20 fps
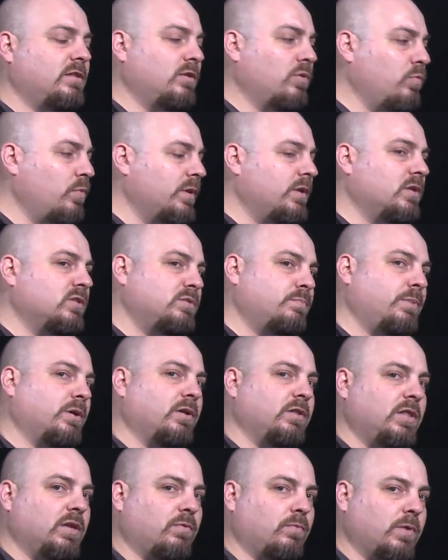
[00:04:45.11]
the Windows
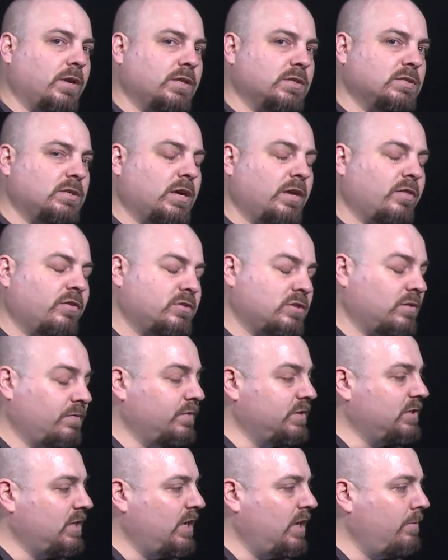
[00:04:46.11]
build that runs on the
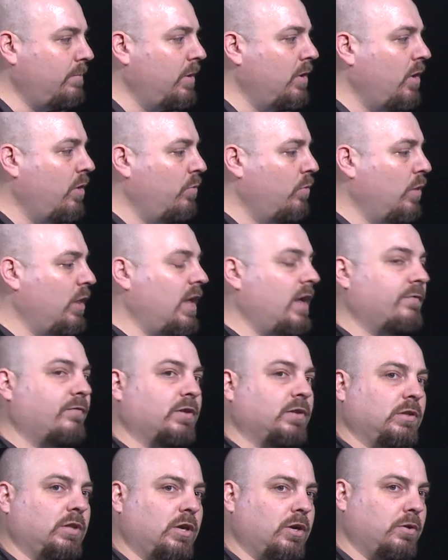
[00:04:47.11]
Surface Hub will ever
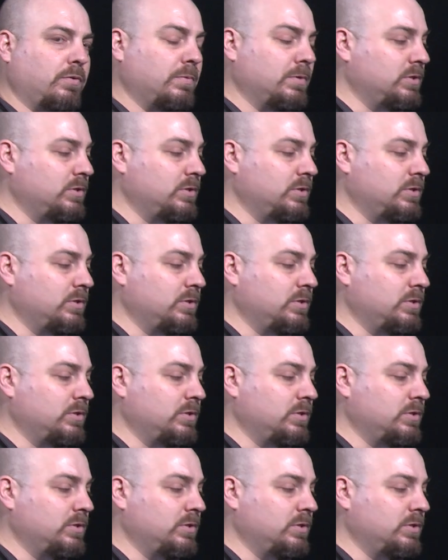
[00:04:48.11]
load.